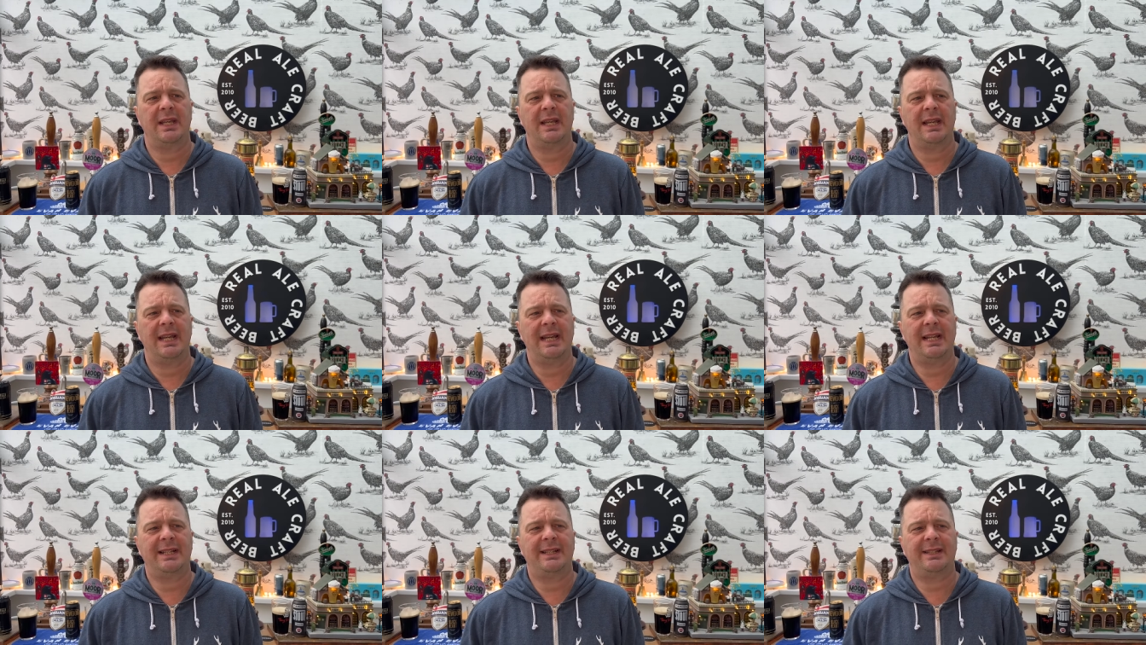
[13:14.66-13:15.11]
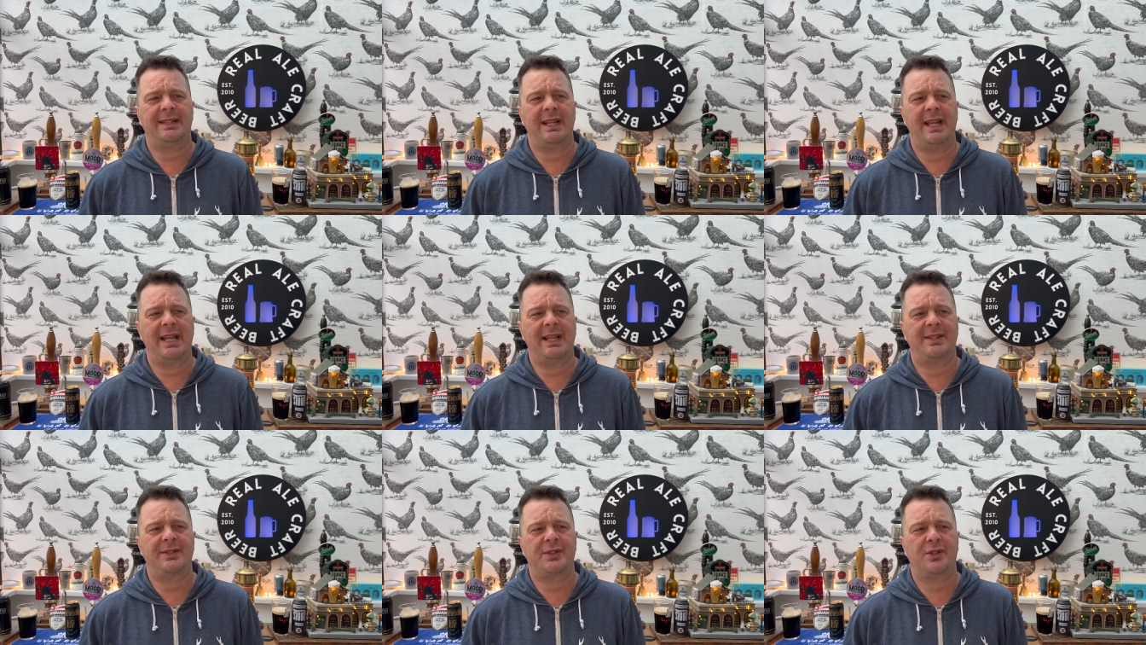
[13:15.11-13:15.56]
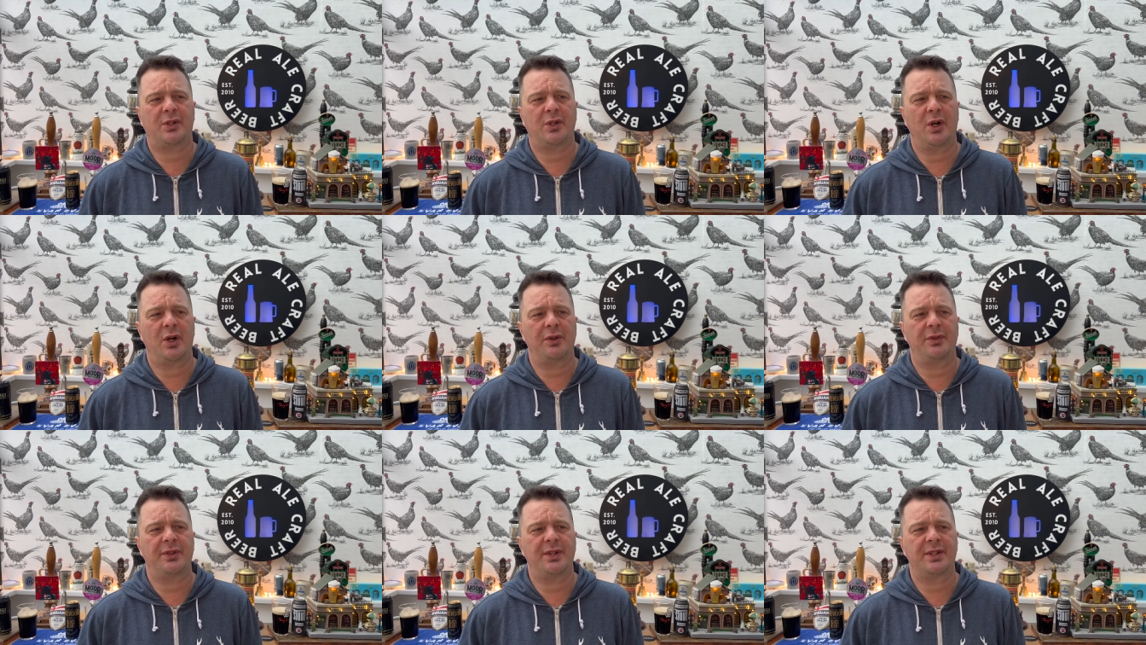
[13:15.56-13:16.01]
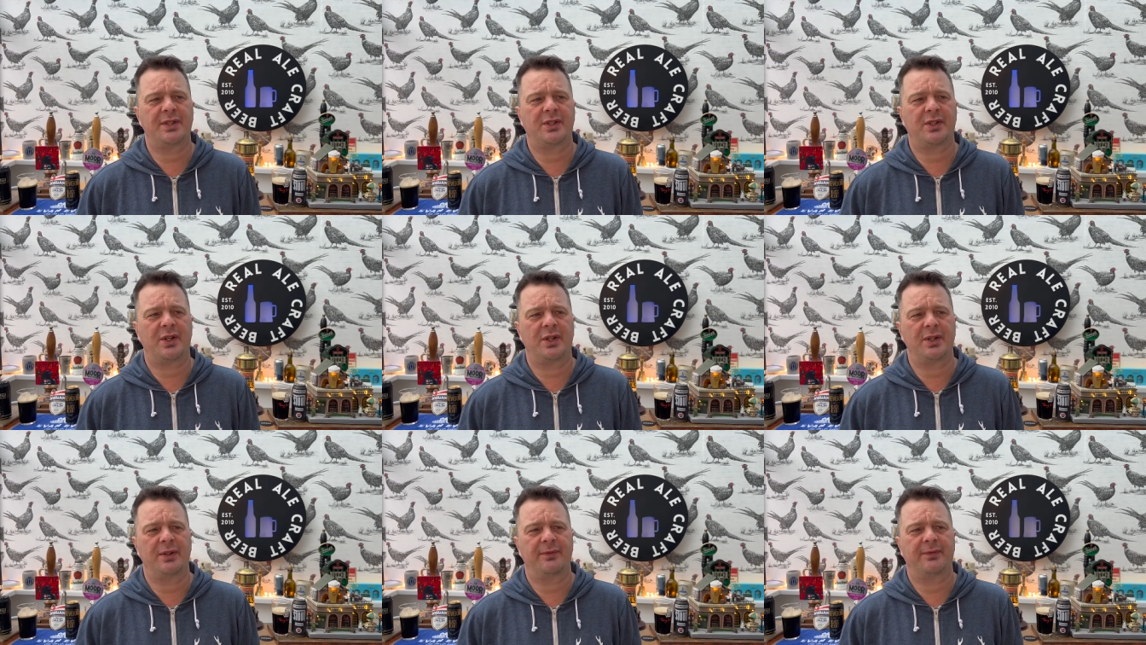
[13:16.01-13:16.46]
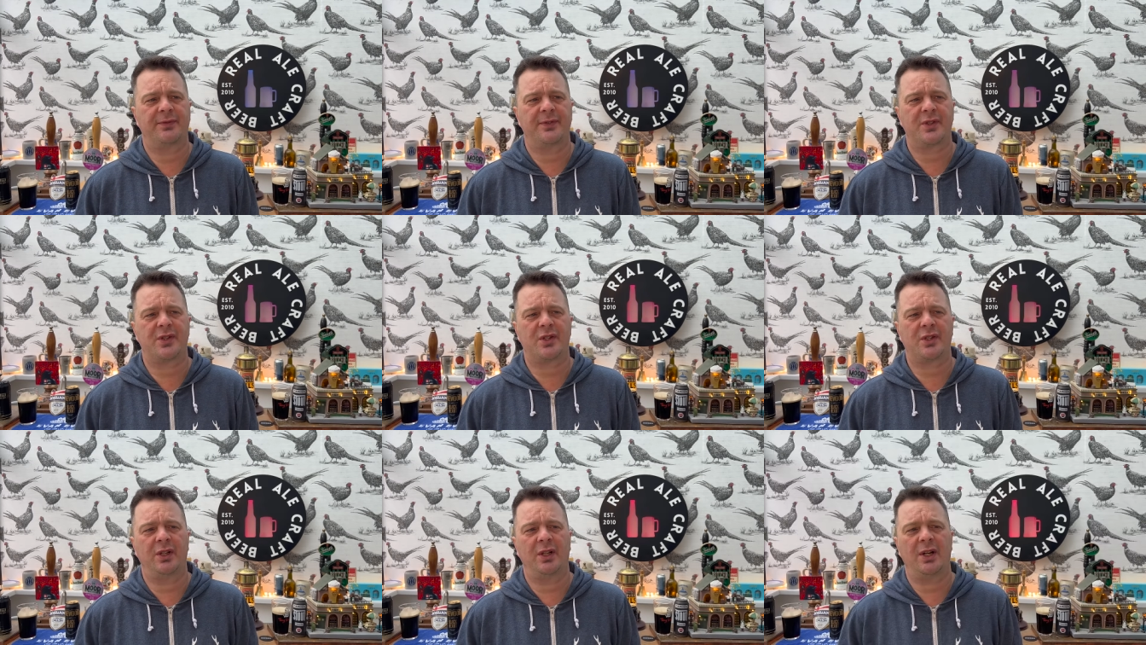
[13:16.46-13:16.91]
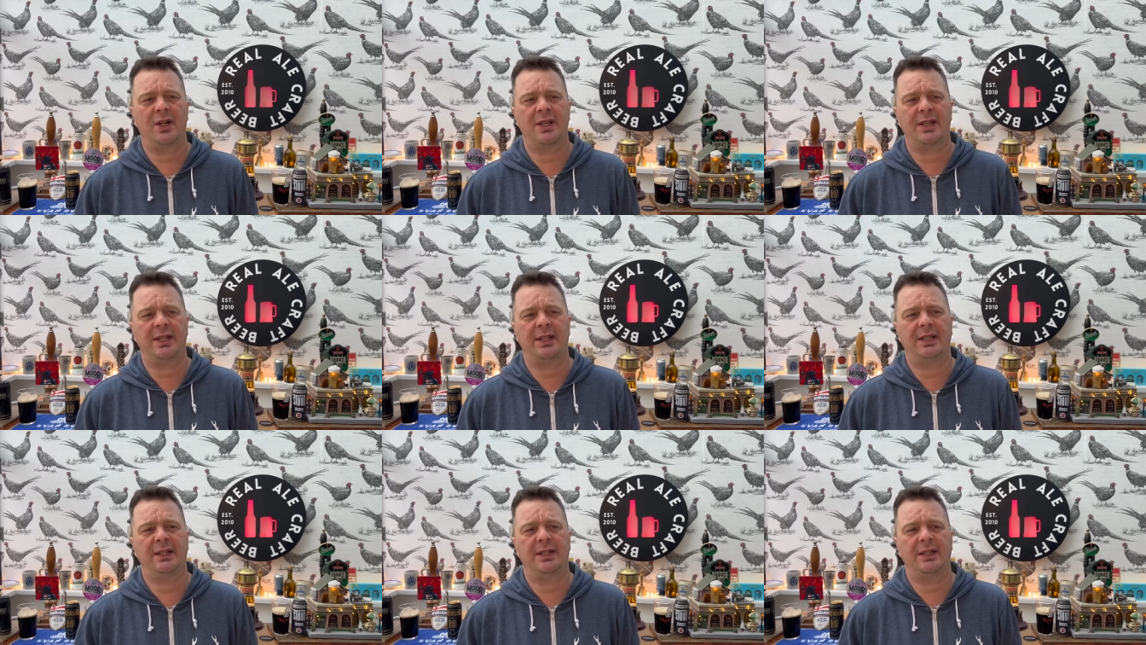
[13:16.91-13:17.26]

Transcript: It, it's got this kind of slight